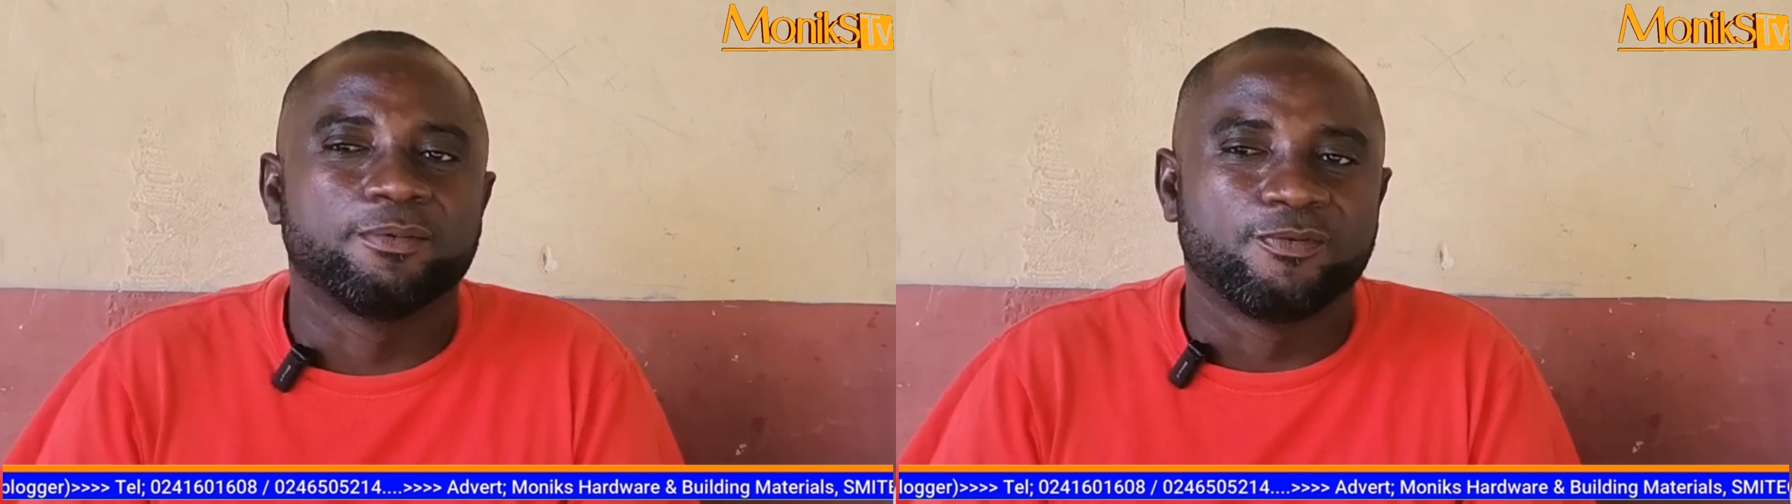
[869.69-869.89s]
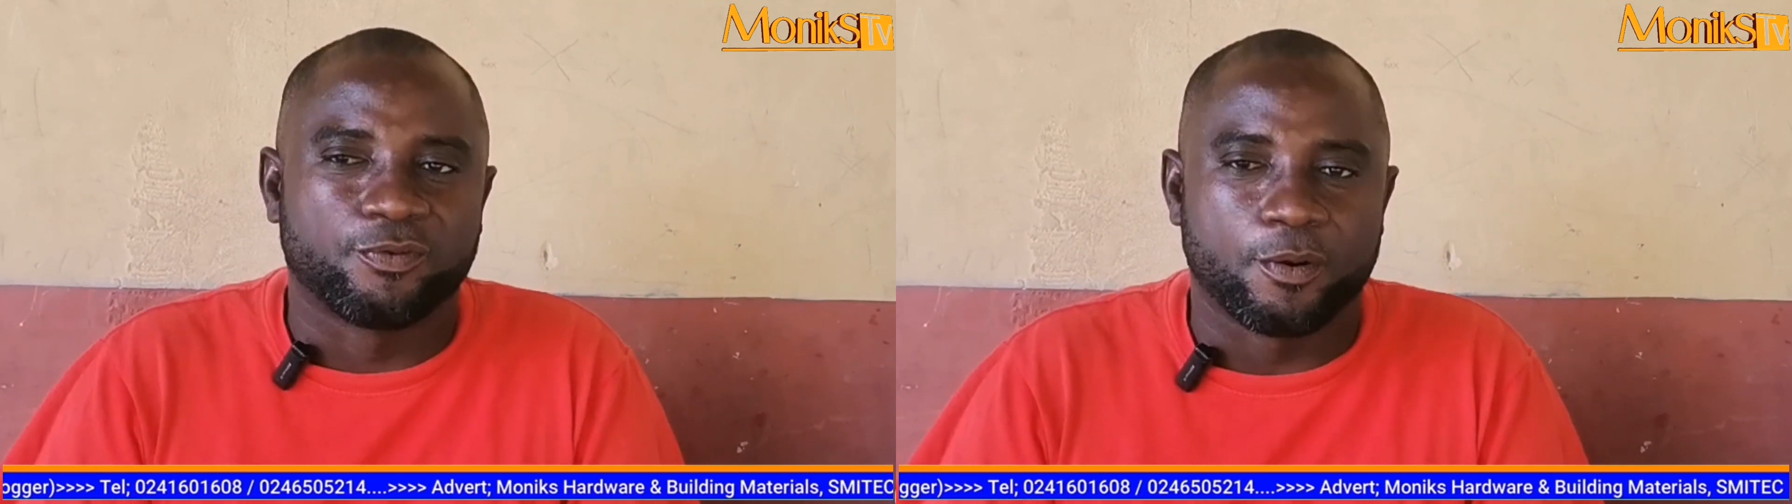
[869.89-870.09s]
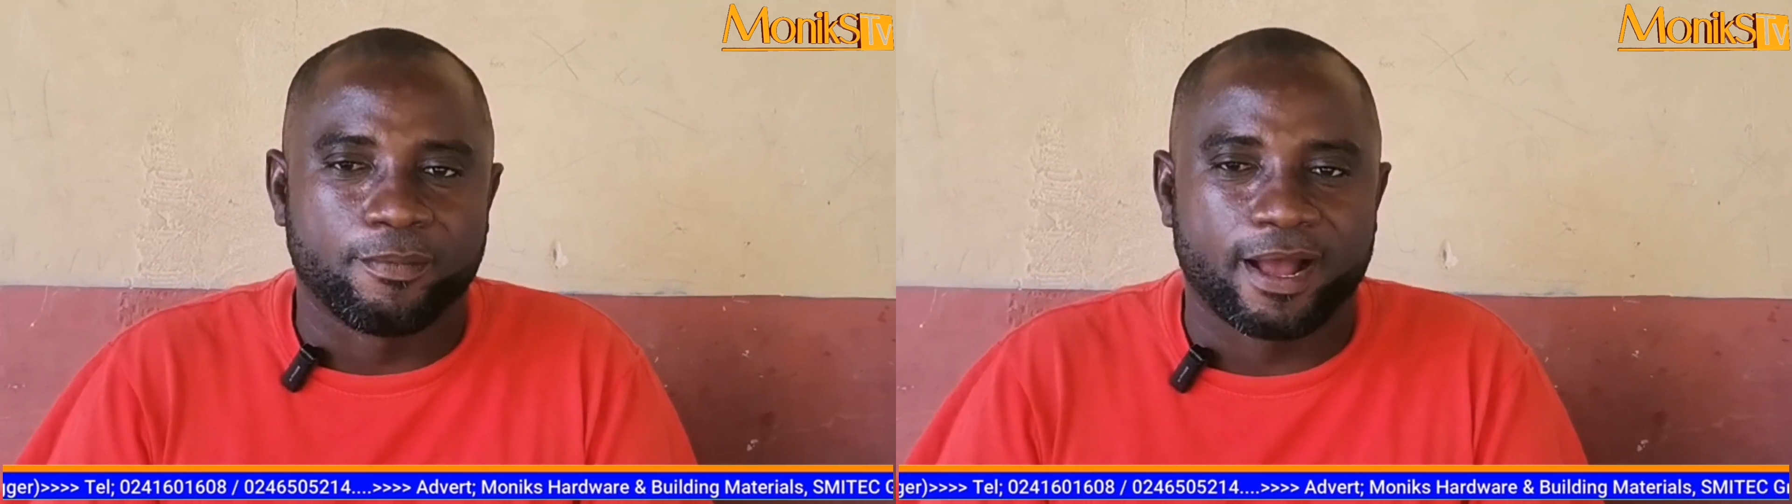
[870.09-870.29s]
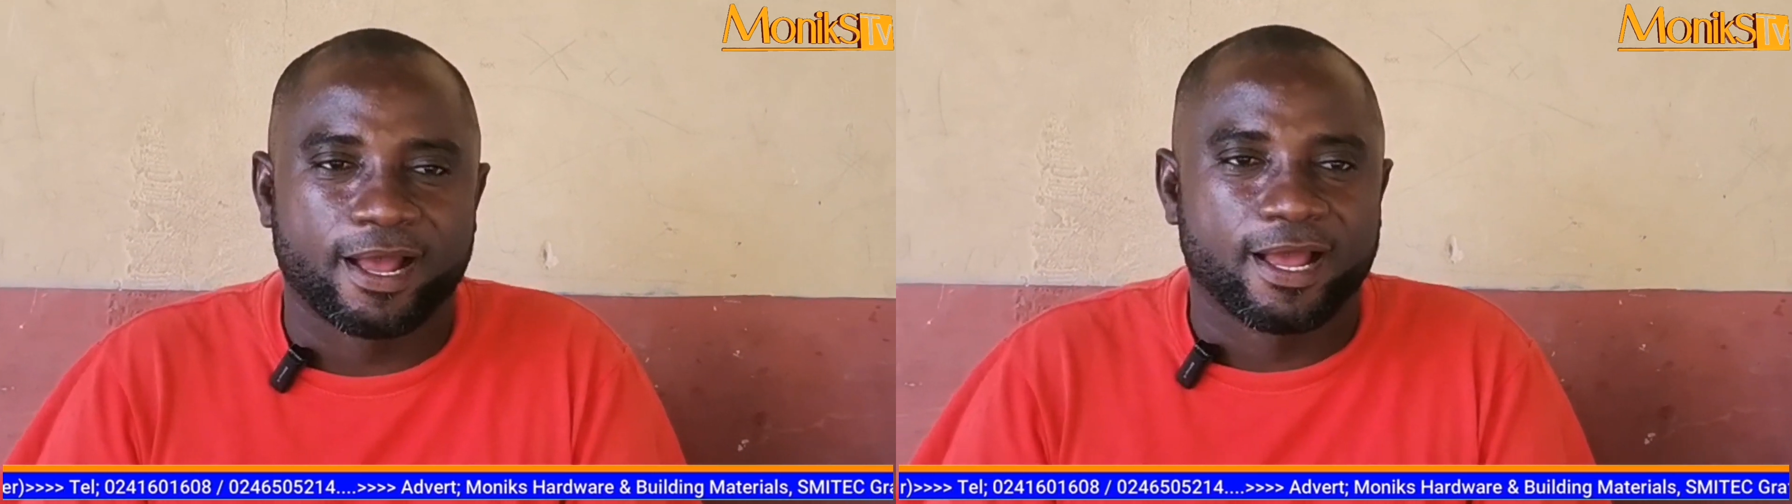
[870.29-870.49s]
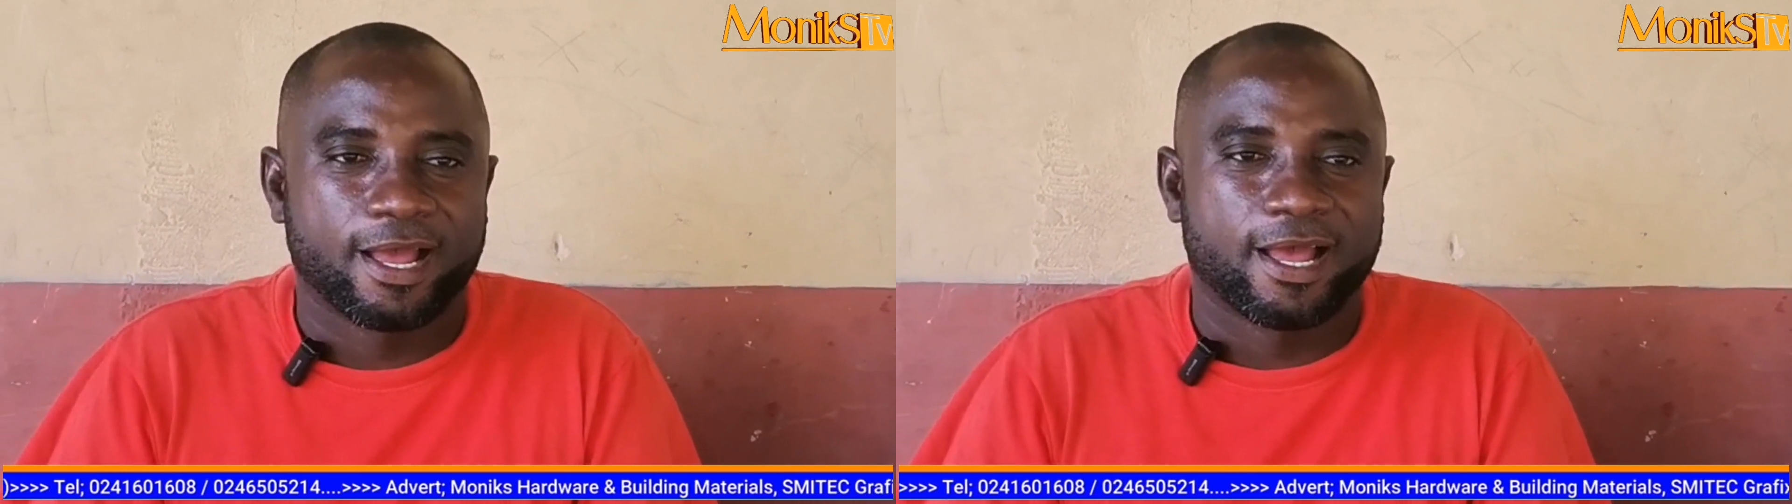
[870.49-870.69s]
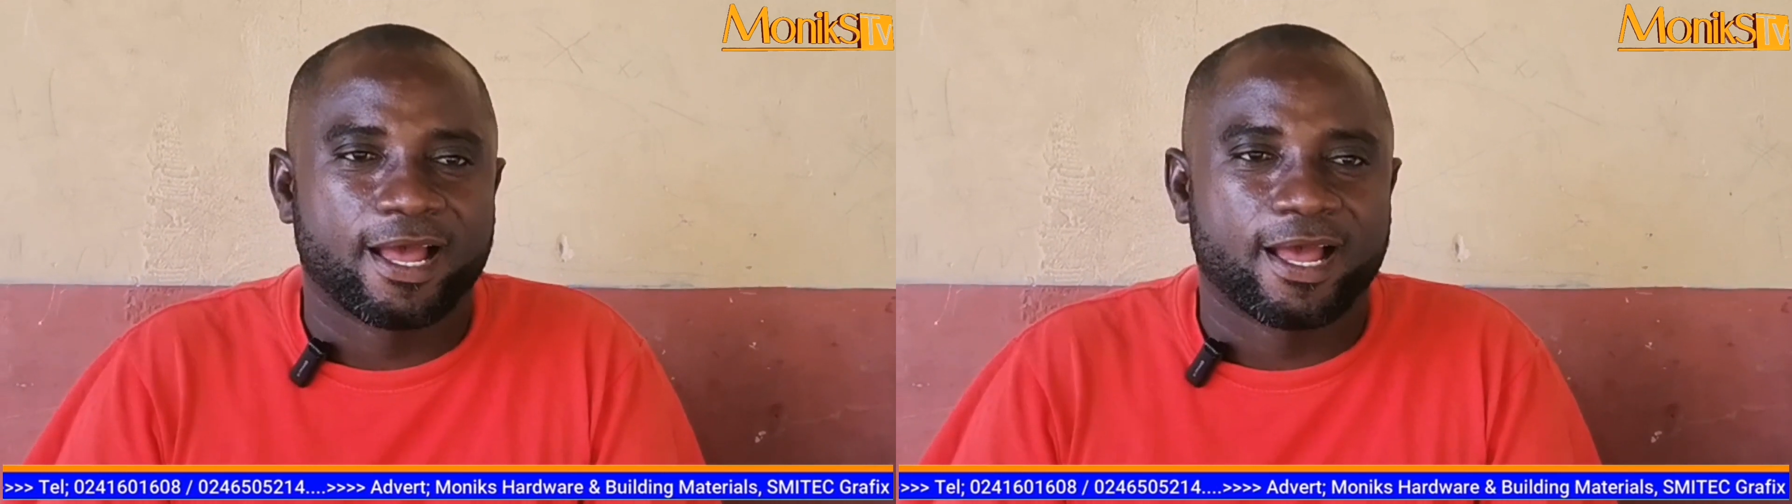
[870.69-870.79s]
think before my